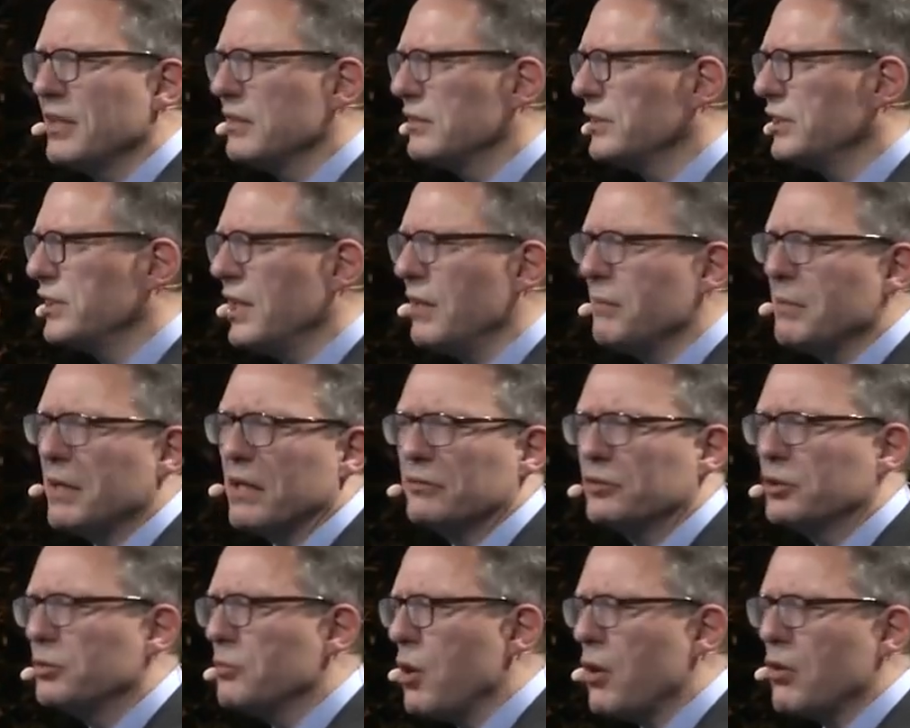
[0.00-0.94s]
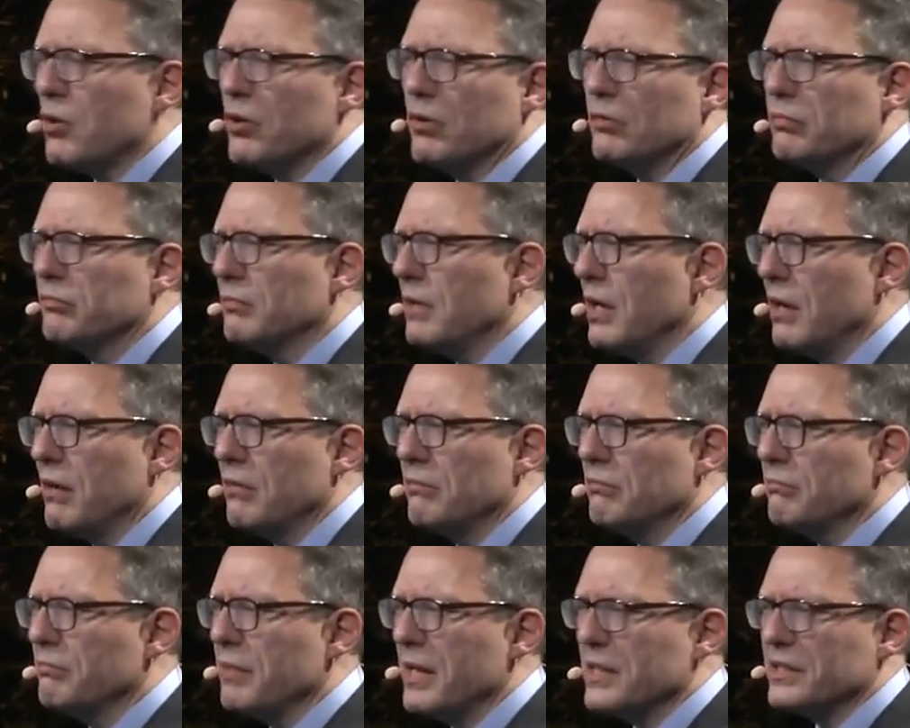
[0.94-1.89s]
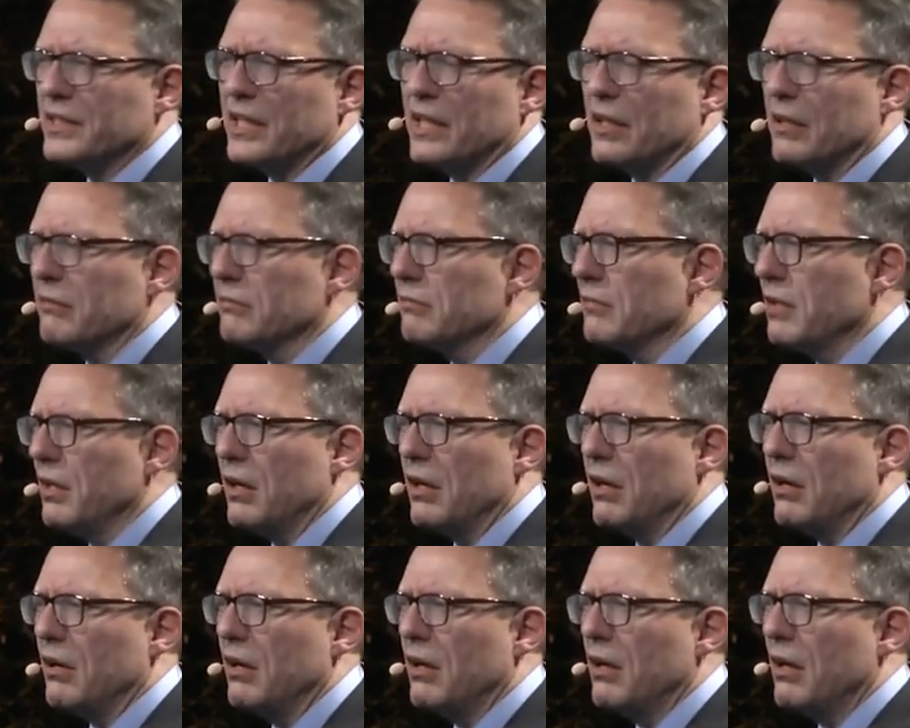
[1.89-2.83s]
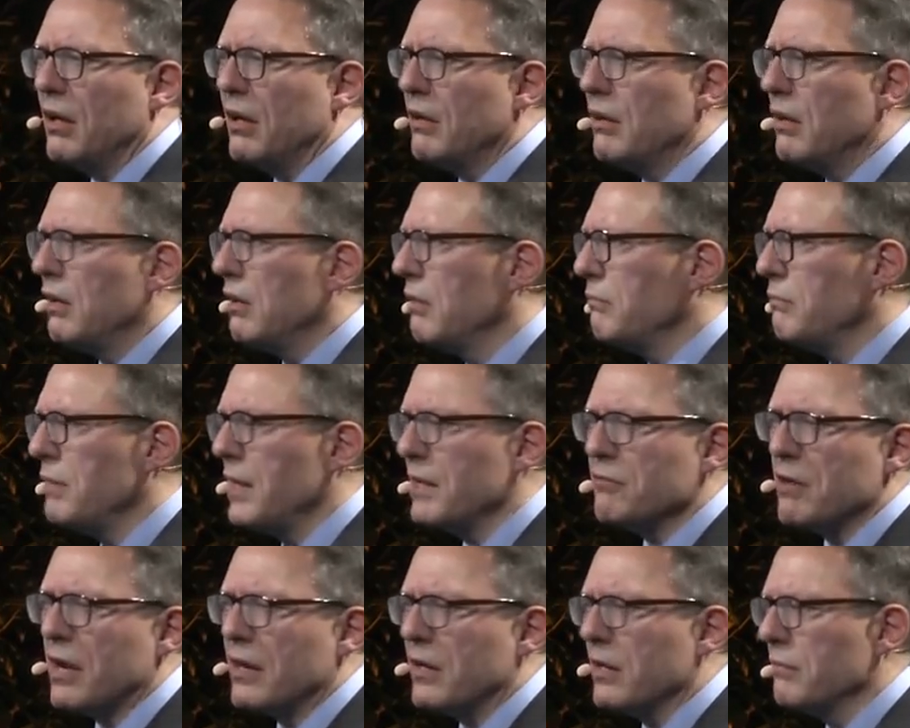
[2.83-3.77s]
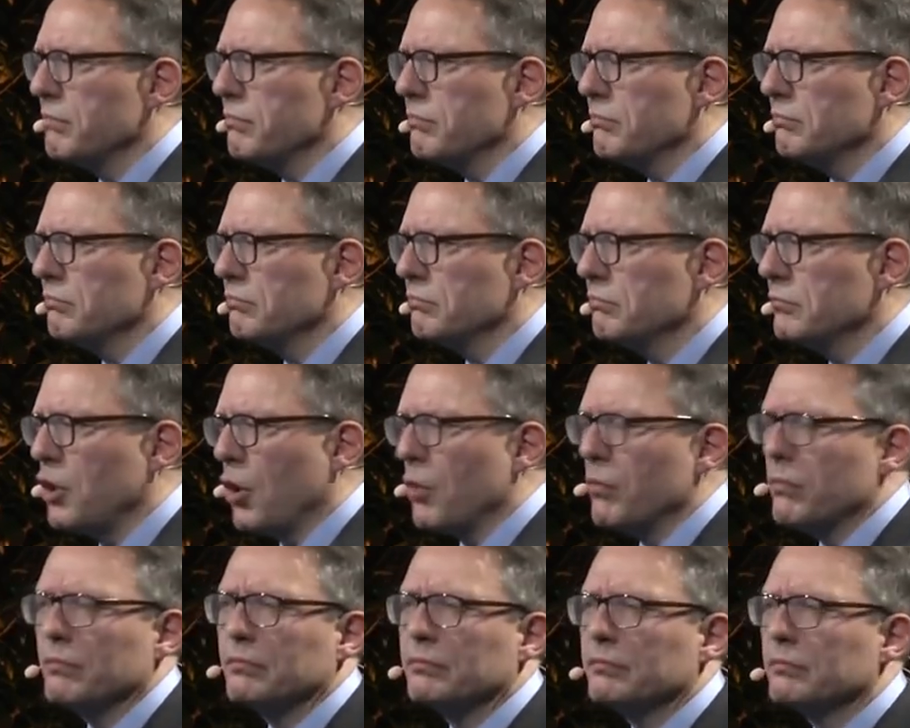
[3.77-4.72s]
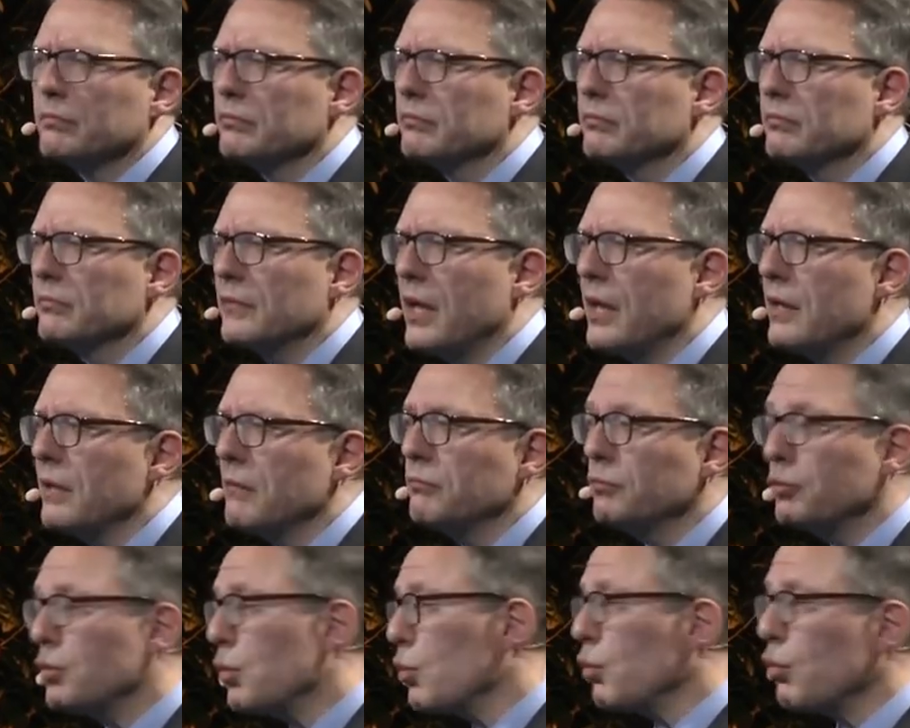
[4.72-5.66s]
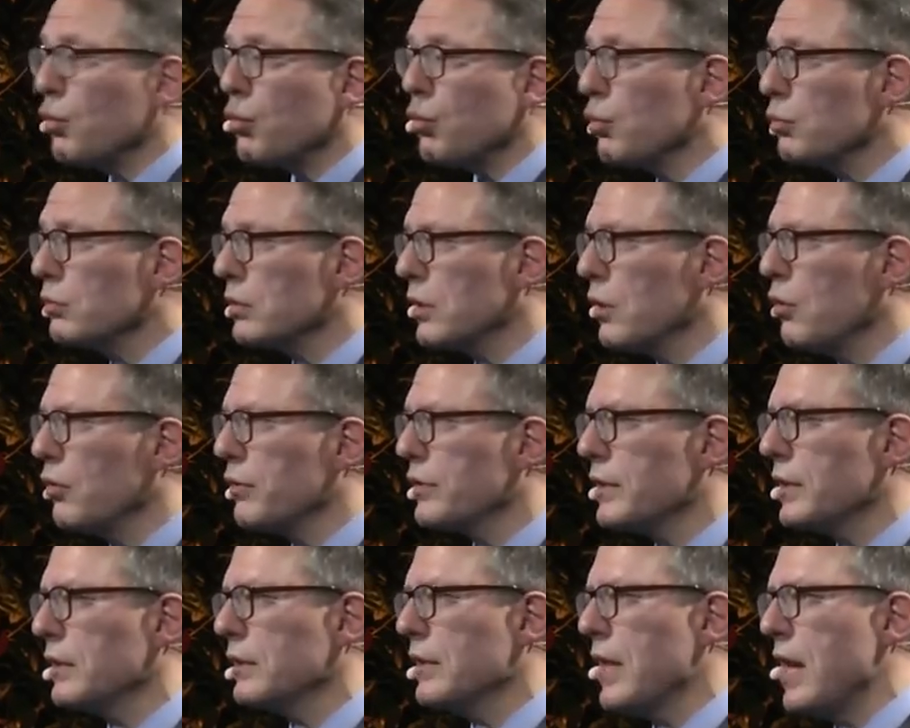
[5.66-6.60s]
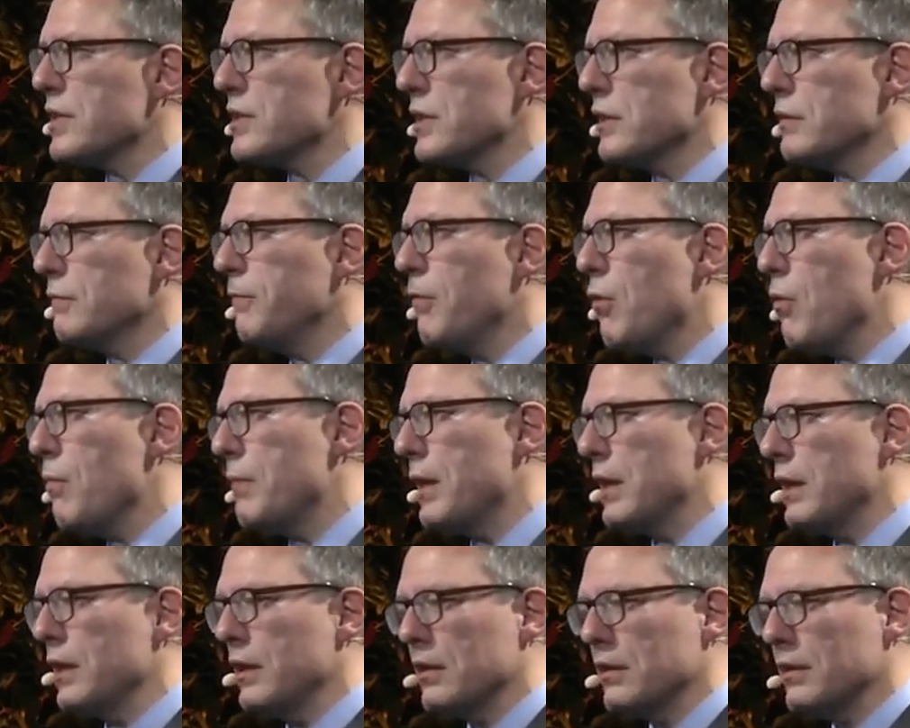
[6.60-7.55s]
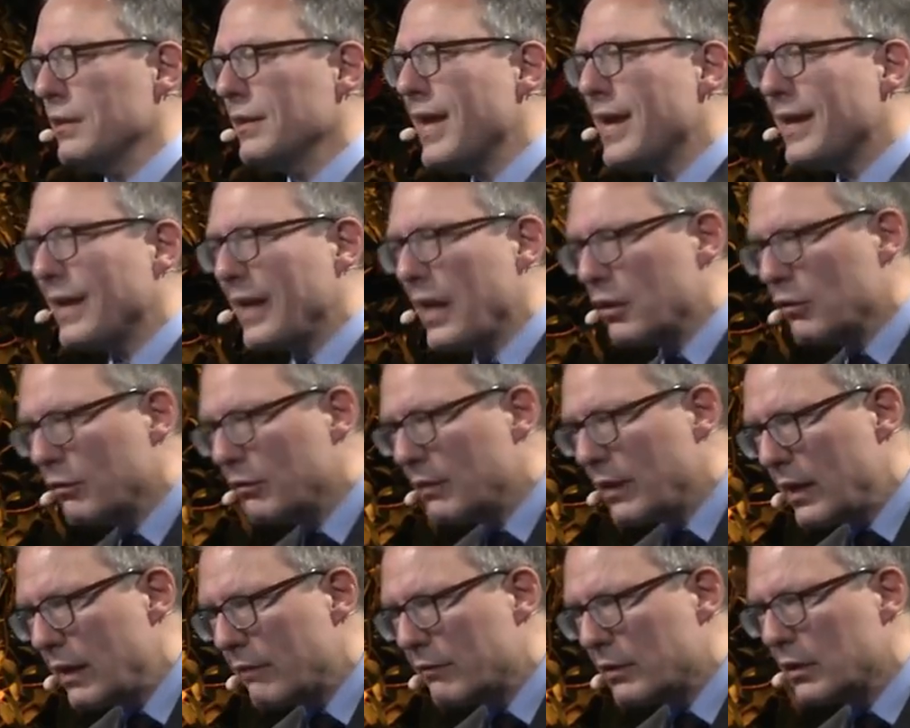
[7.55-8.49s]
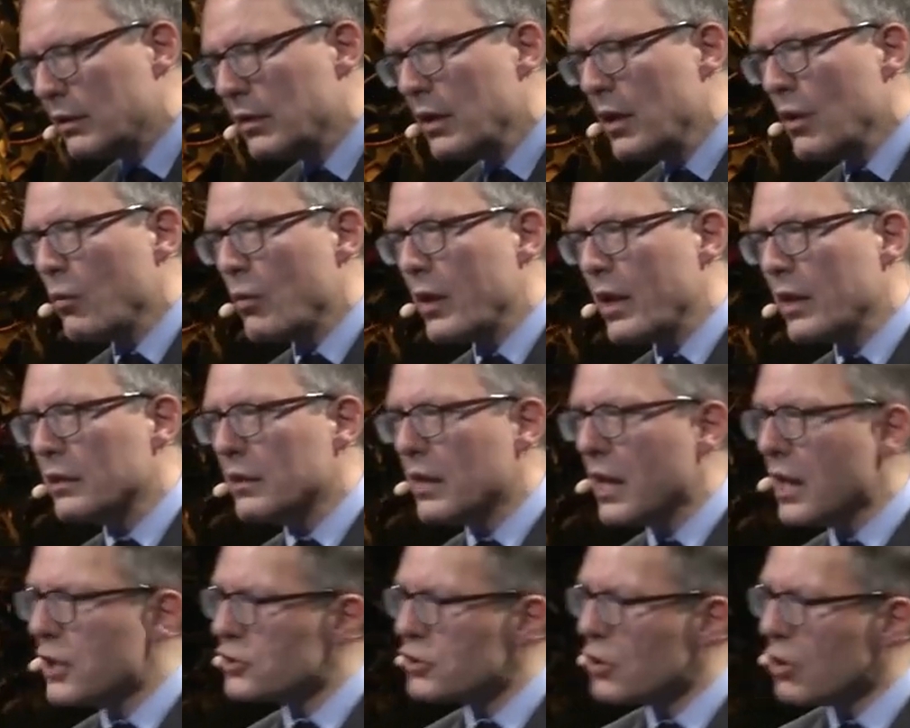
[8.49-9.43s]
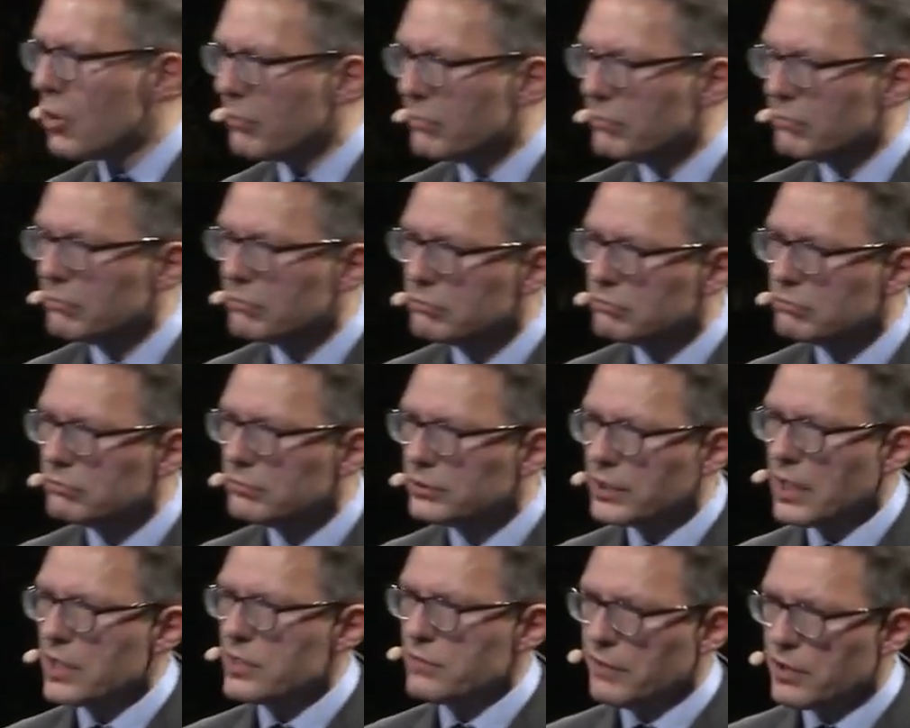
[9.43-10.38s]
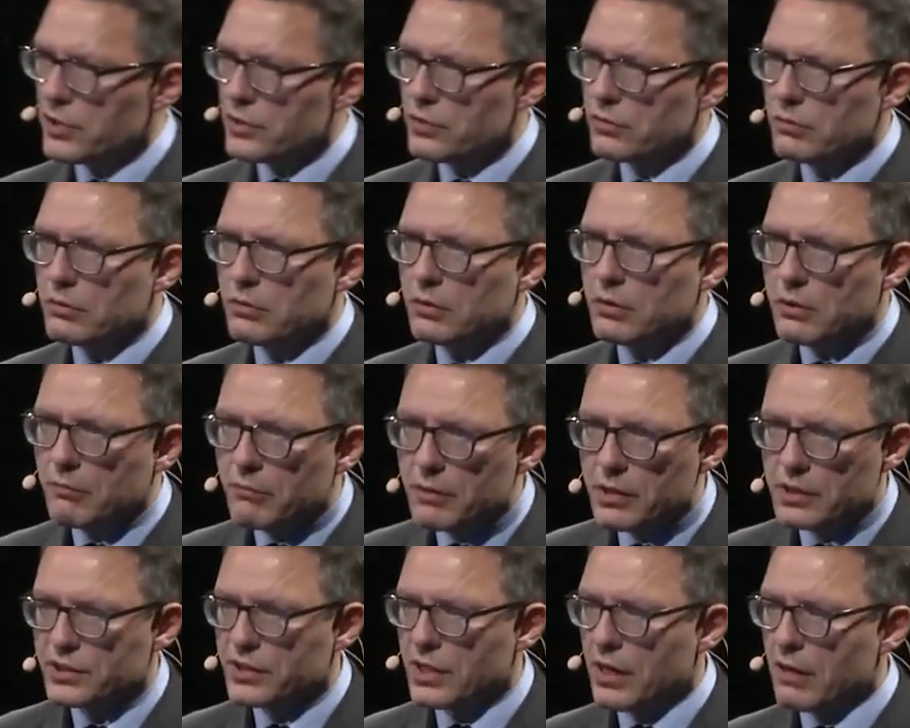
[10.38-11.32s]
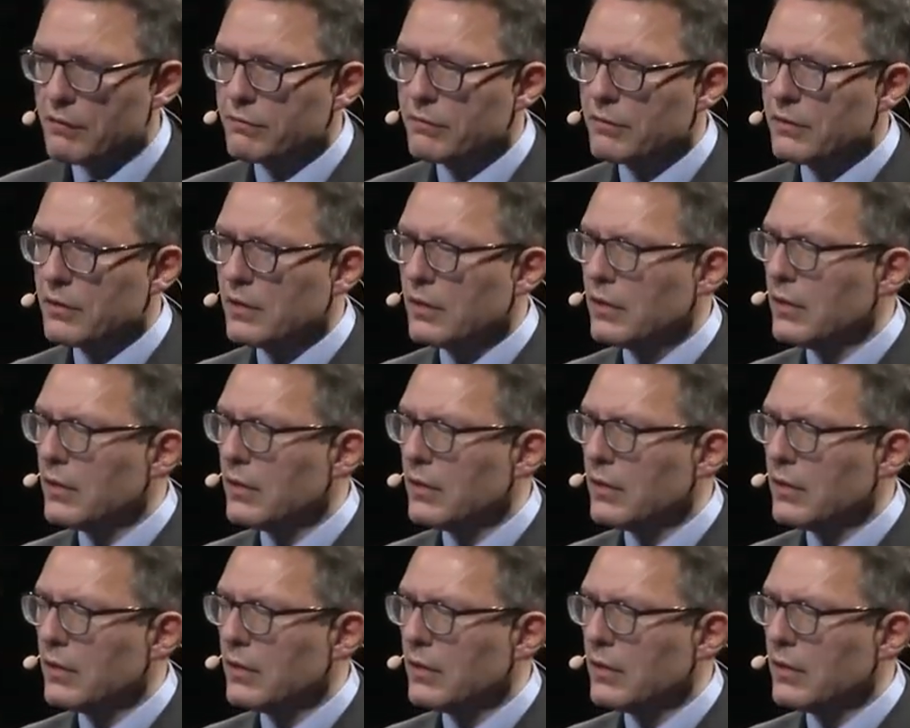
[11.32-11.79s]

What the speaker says: cinema tomorrow, best thing, Blade Runner, go. And the whole thing does it for me, that kind of level where there is no science fiction, the real stuff.